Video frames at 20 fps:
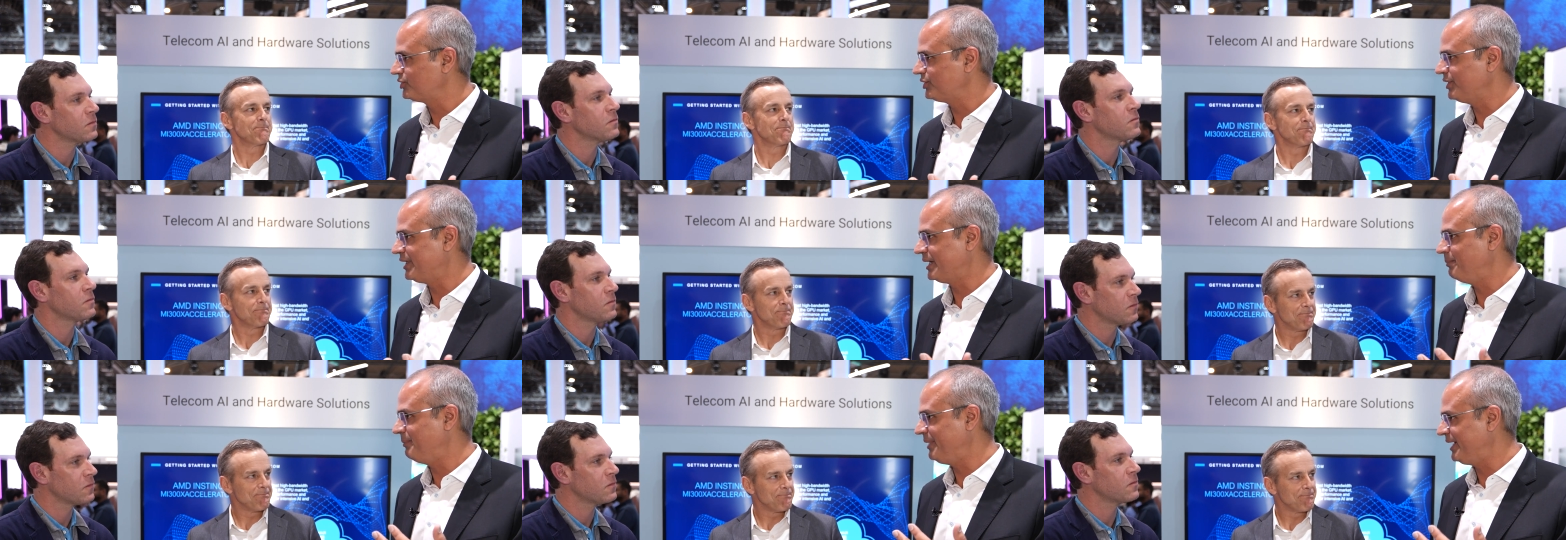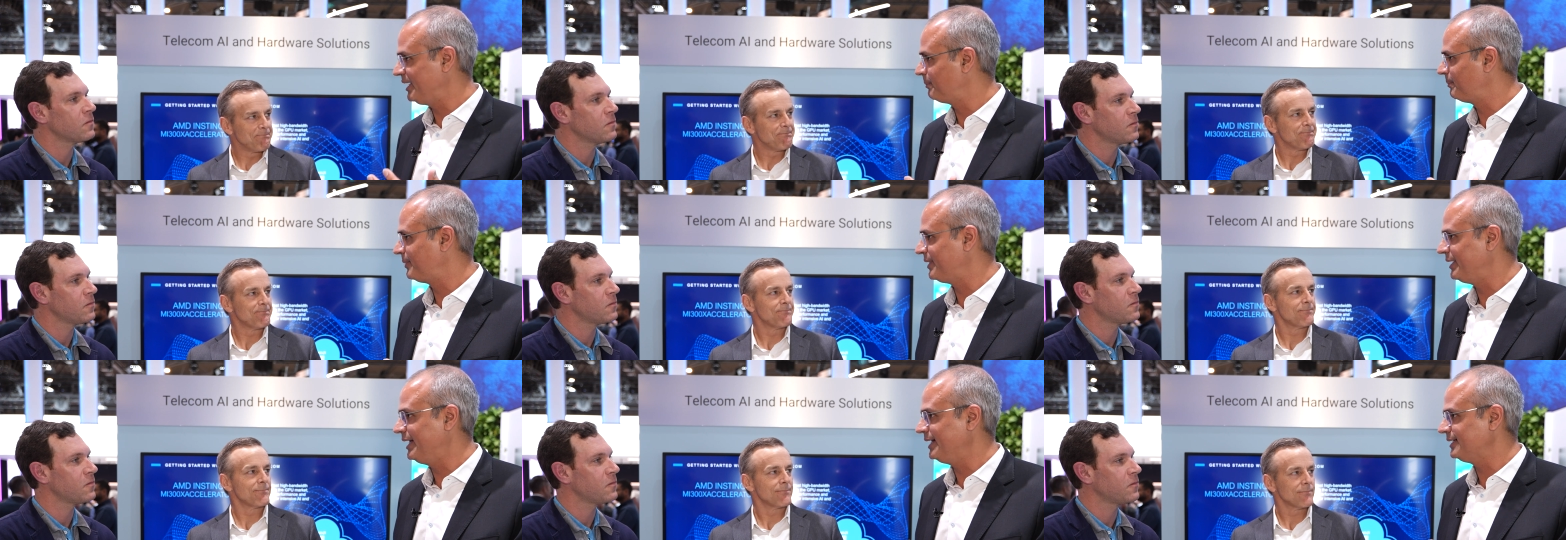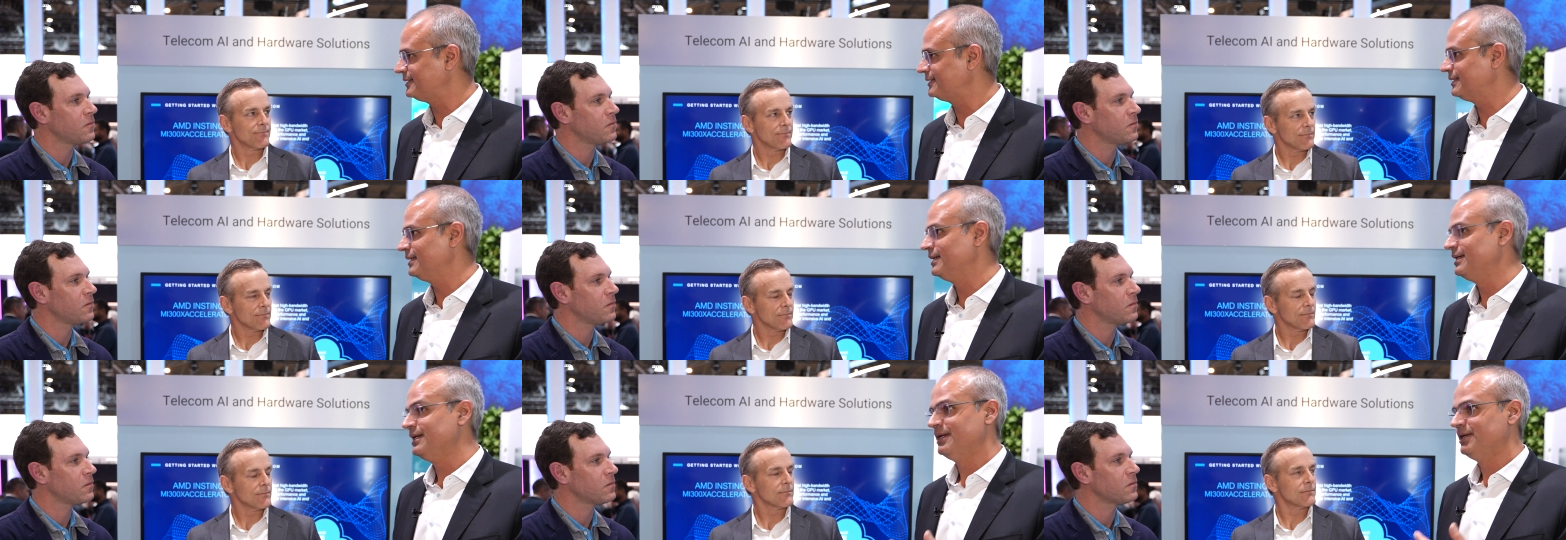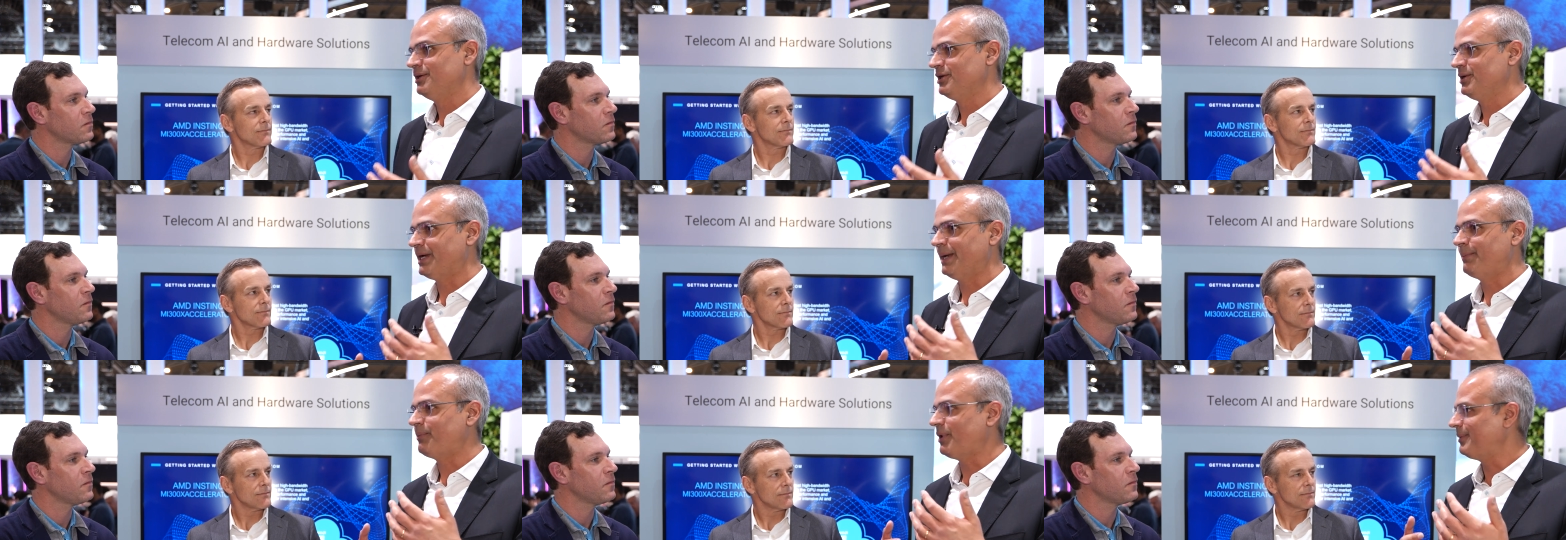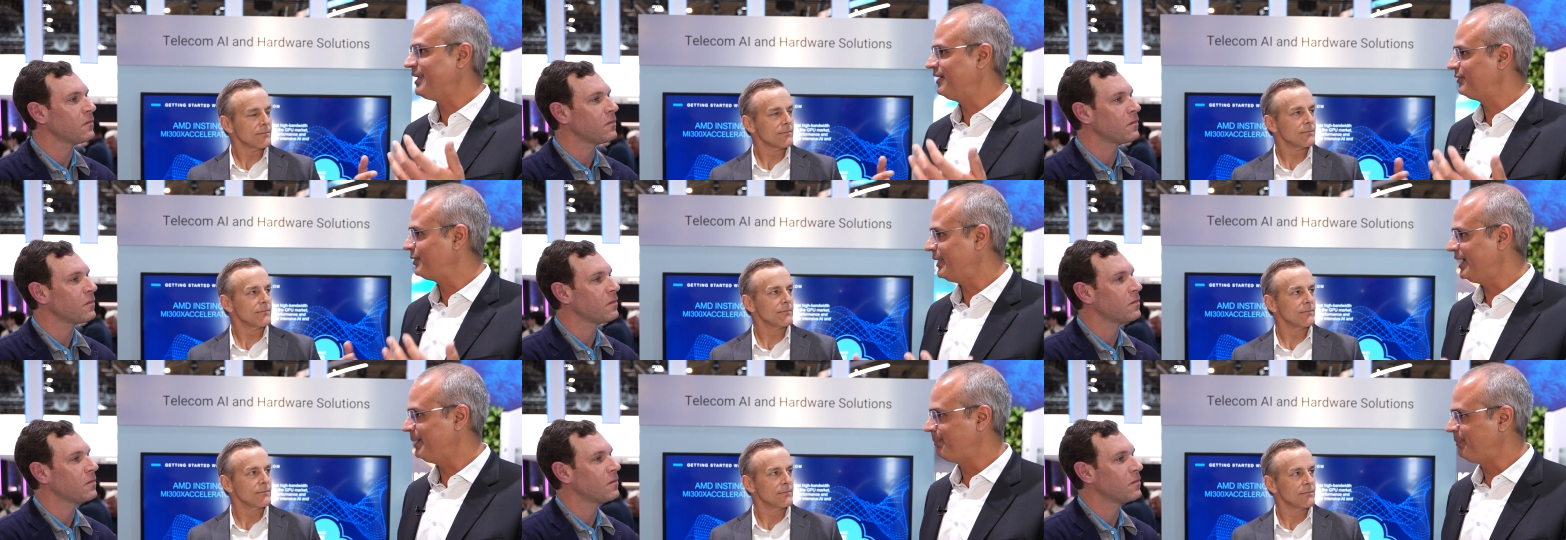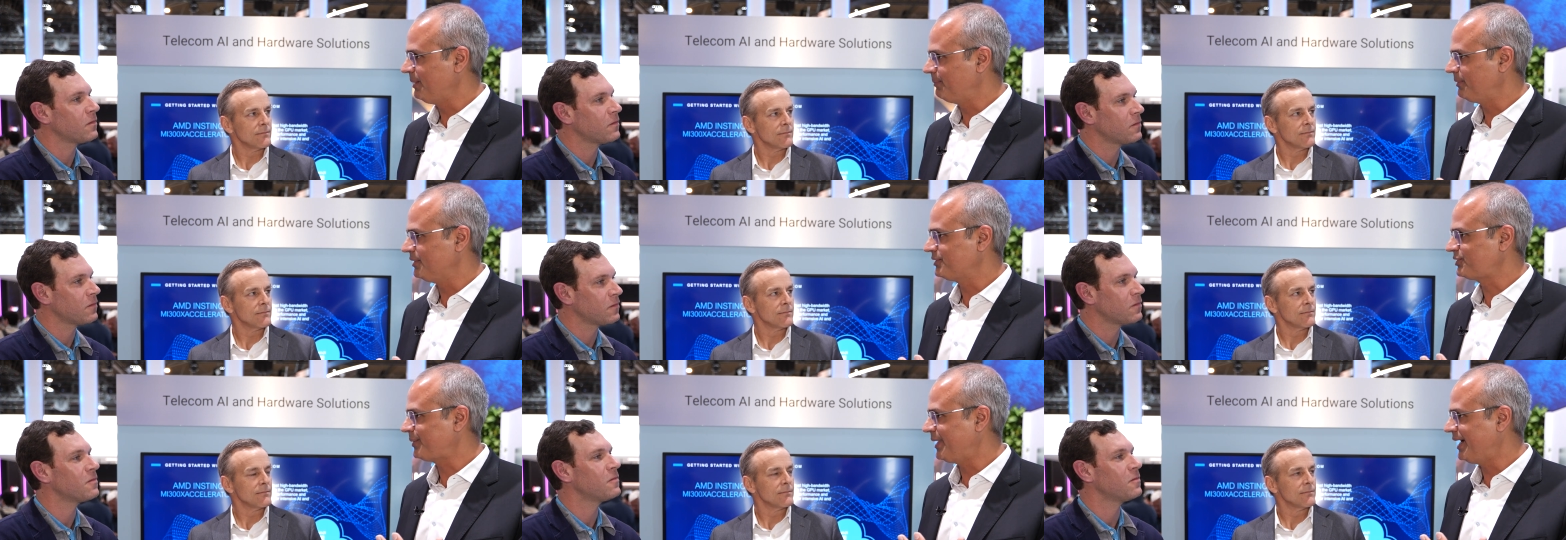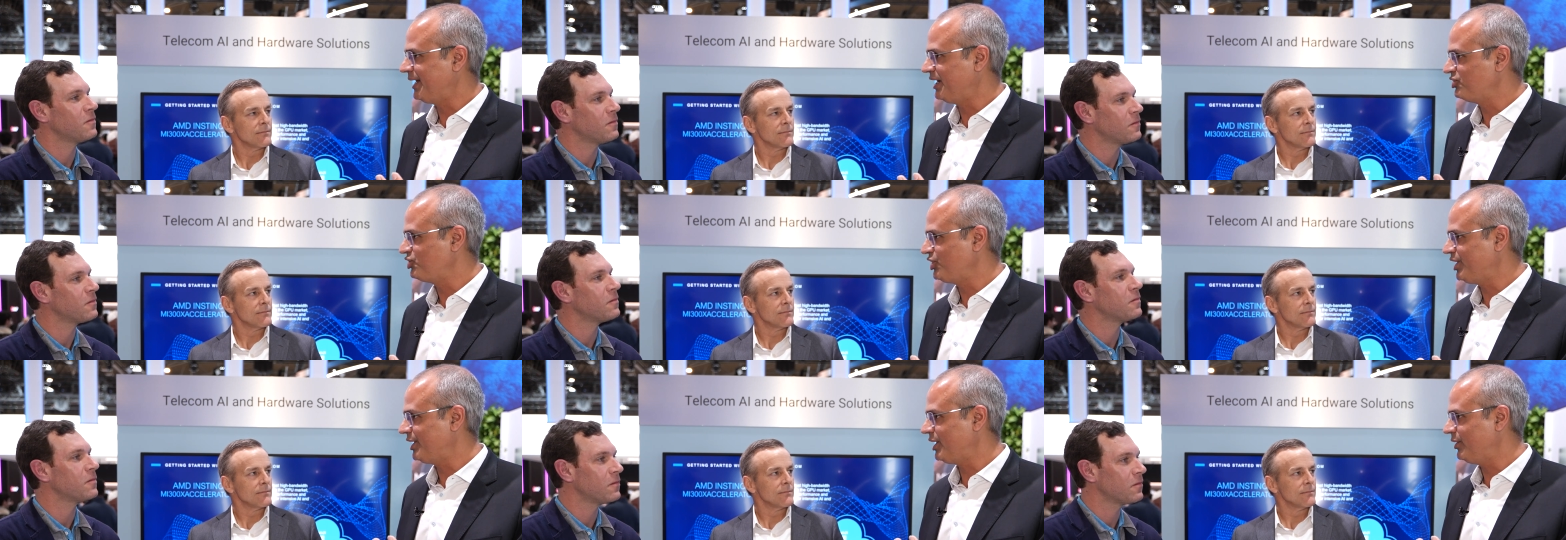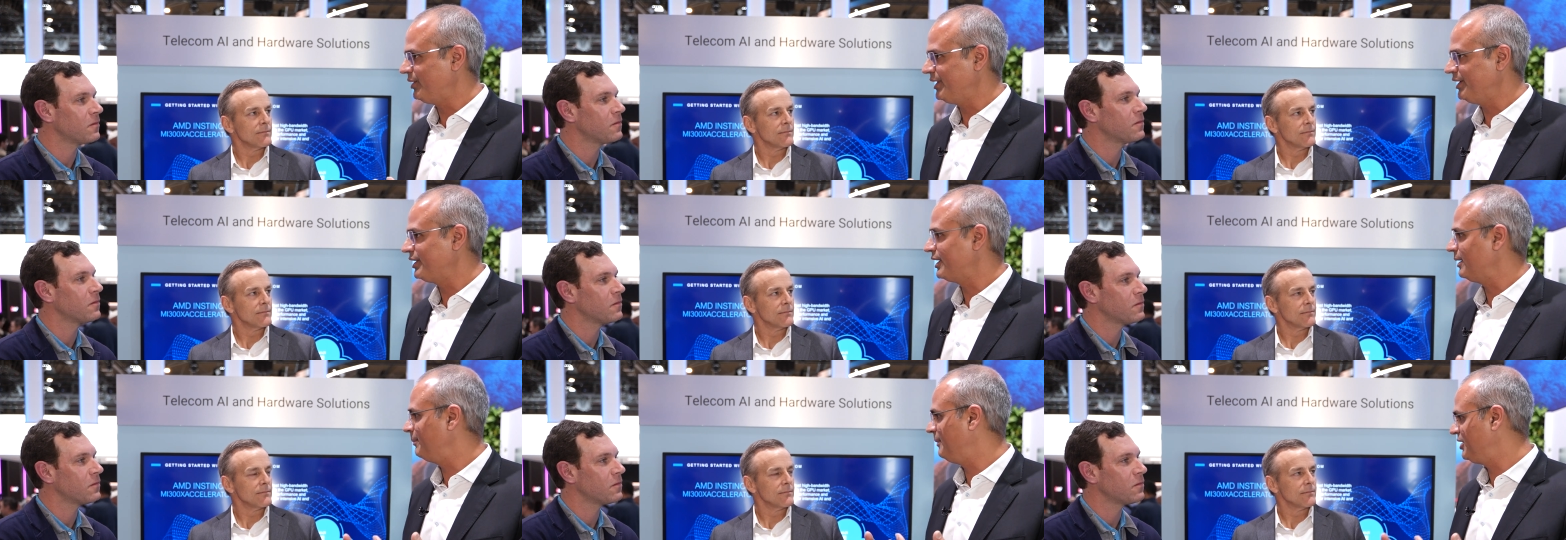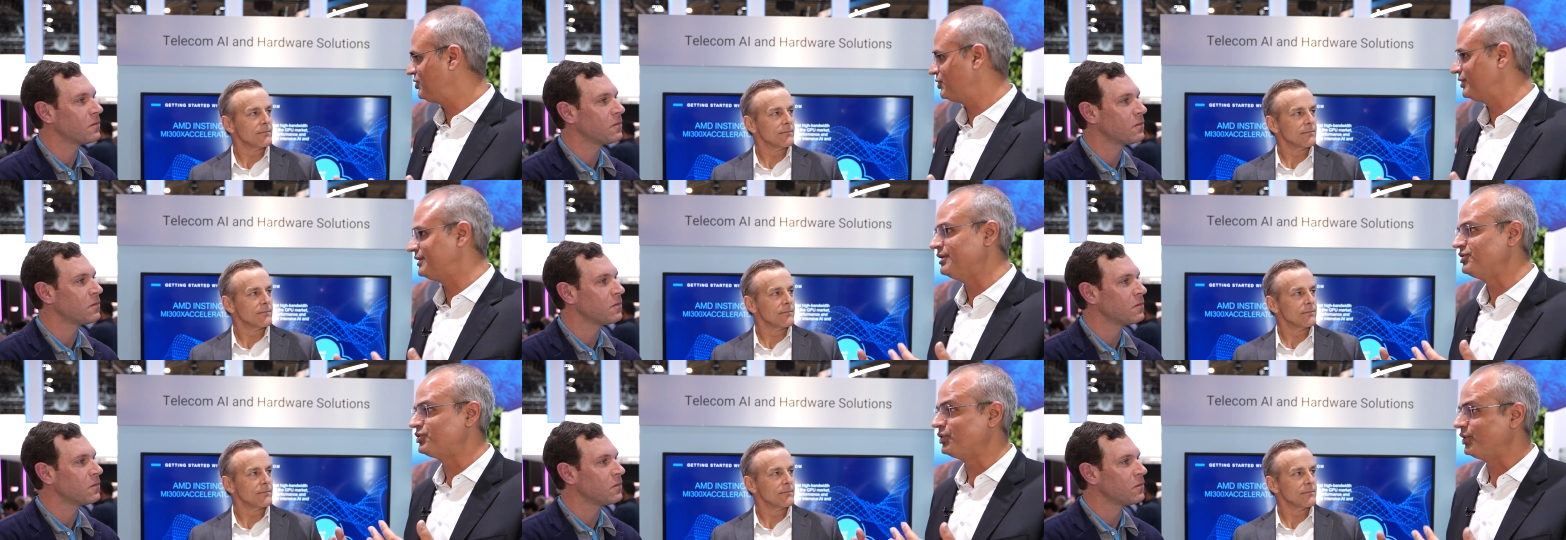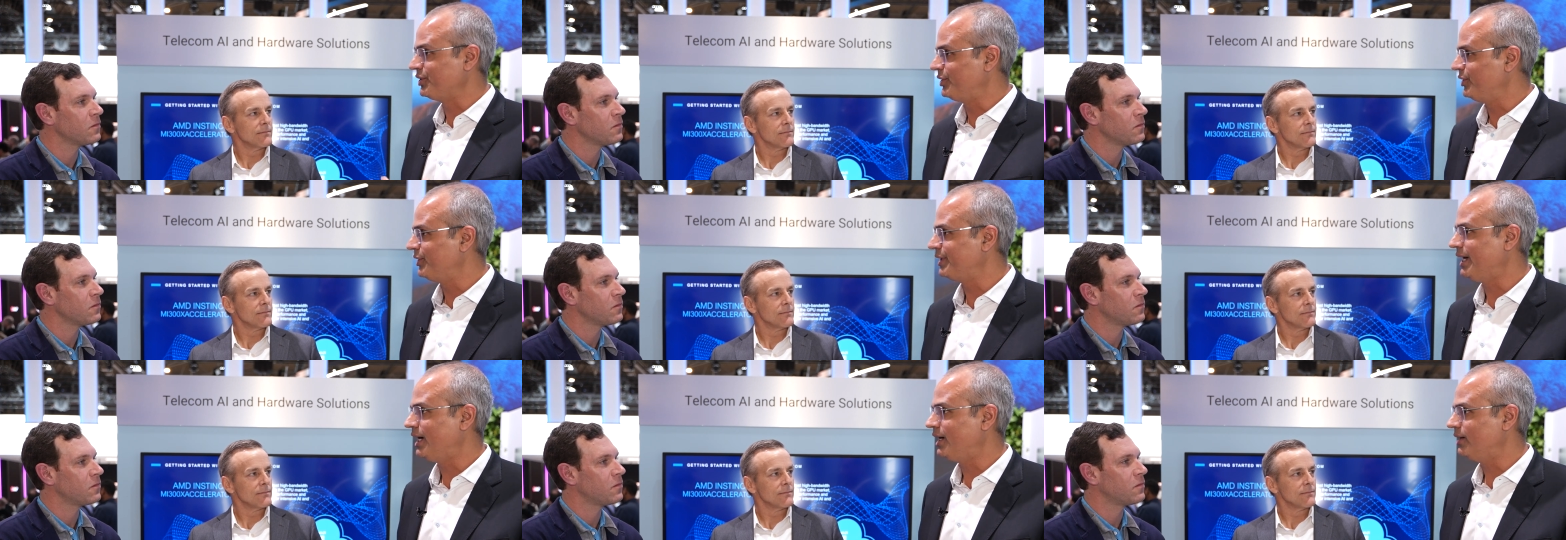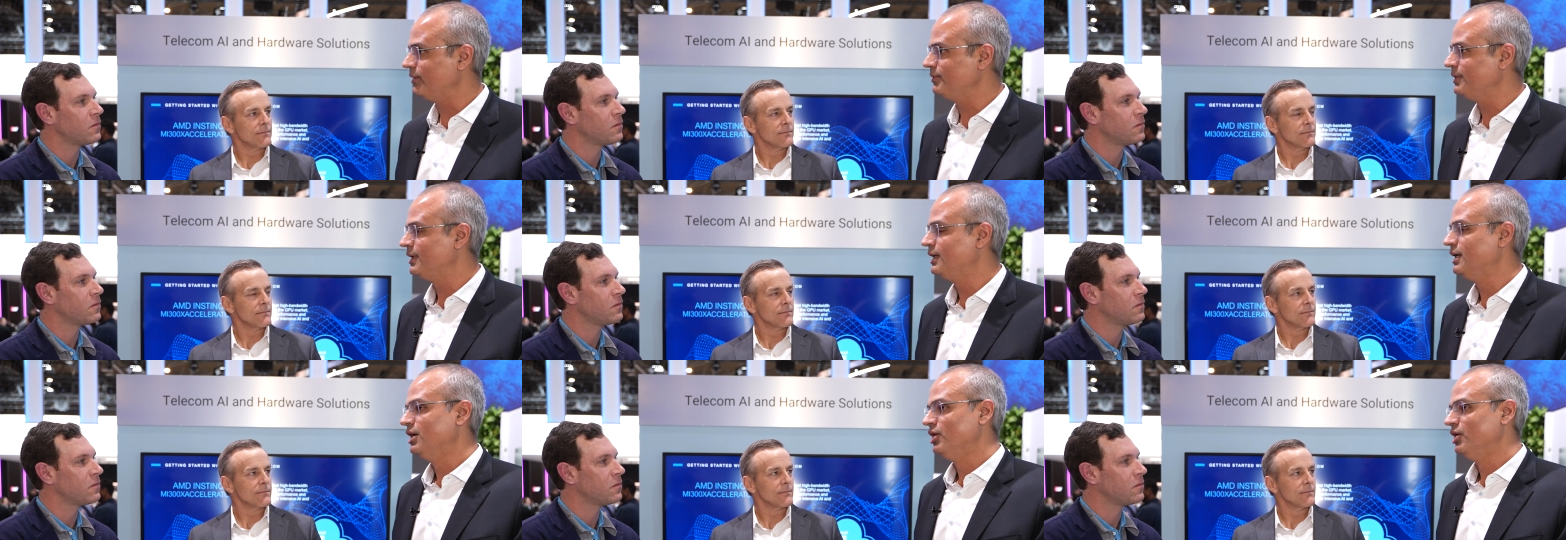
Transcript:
Speaker 1: So you can better predict you can probably have the right people strategy around it. You can make sure things don't go down.